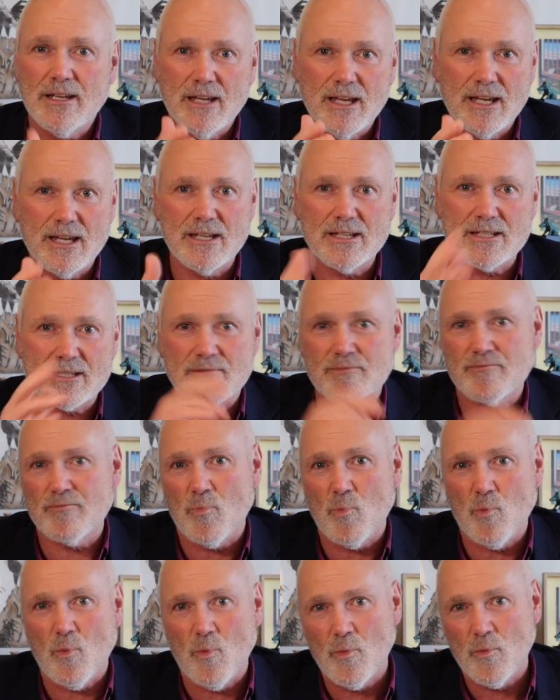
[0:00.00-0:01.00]
here's
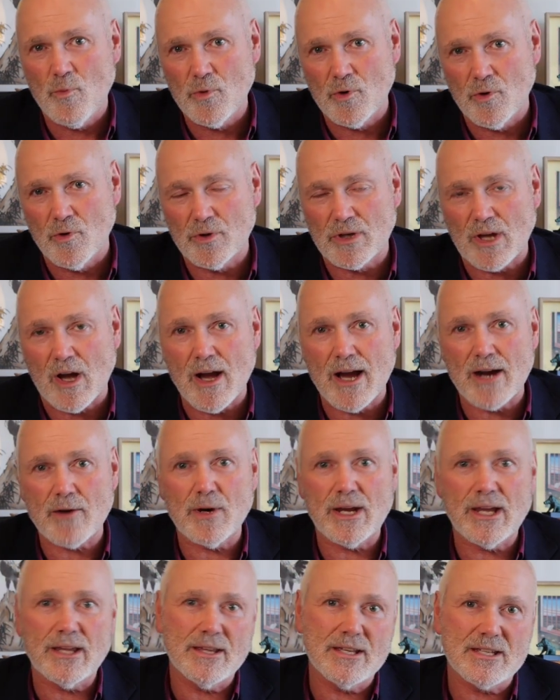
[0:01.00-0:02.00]
your
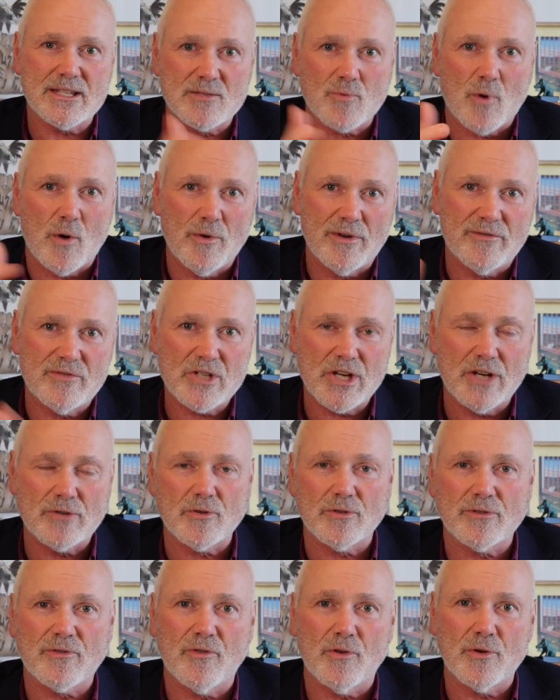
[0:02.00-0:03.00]
diary, and this is what we've
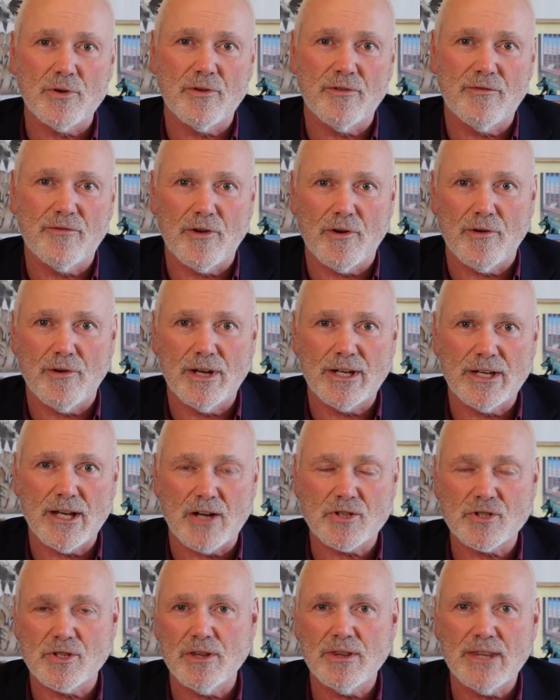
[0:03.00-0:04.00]
scheduled for you for your
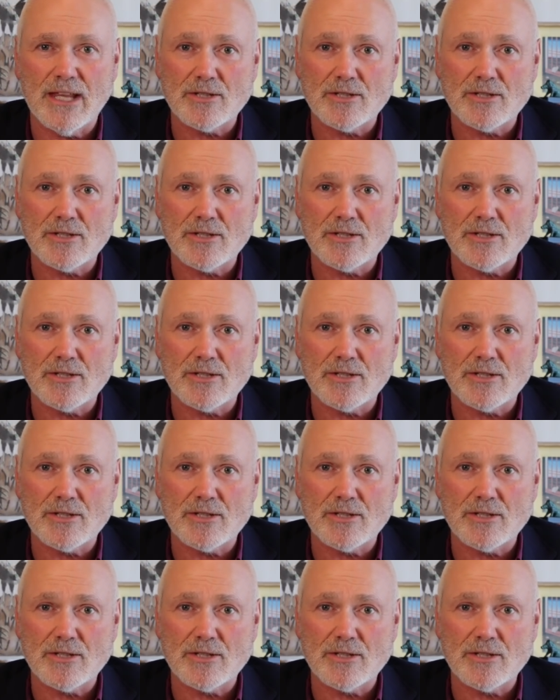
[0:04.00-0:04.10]
induction.